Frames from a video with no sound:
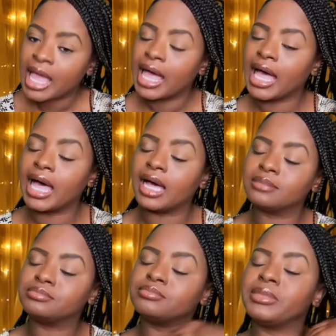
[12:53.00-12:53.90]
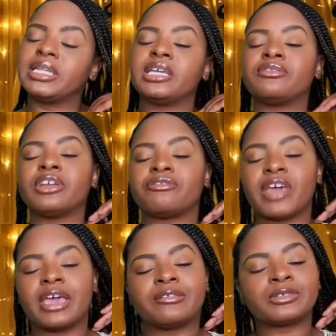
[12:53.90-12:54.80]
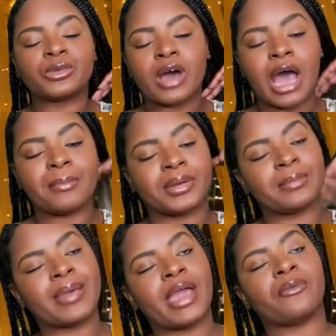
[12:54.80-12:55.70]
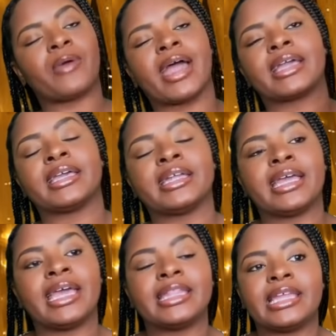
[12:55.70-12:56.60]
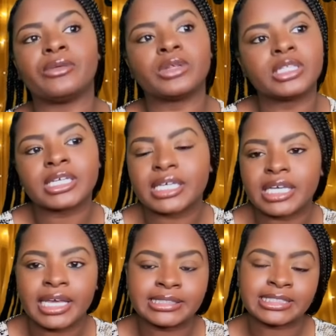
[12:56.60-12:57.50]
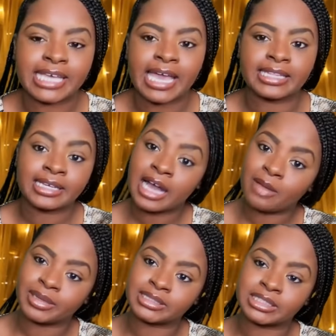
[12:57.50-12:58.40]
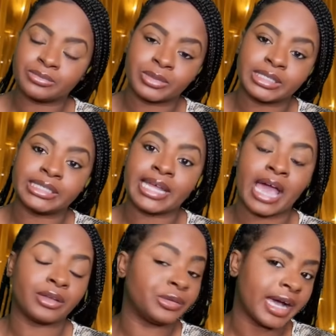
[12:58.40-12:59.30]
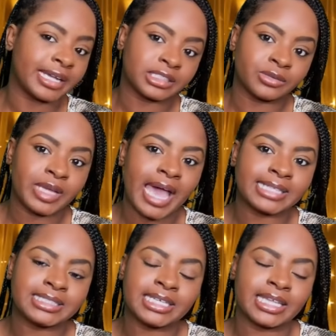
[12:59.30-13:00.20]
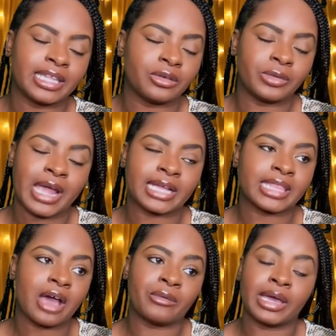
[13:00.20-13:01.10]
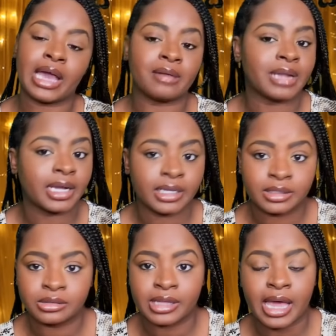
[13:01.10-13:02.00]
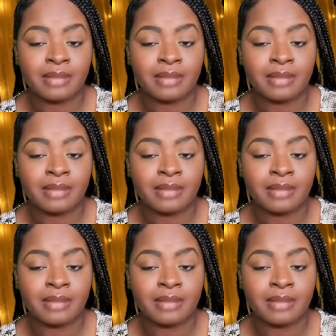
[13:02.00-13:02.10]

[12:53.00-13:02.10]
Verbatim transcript: Um, many of your faves will hop on a bandwagon and they will look and scan the comments and read how you guys are reacting and they'll react that way. I'm not going to do that.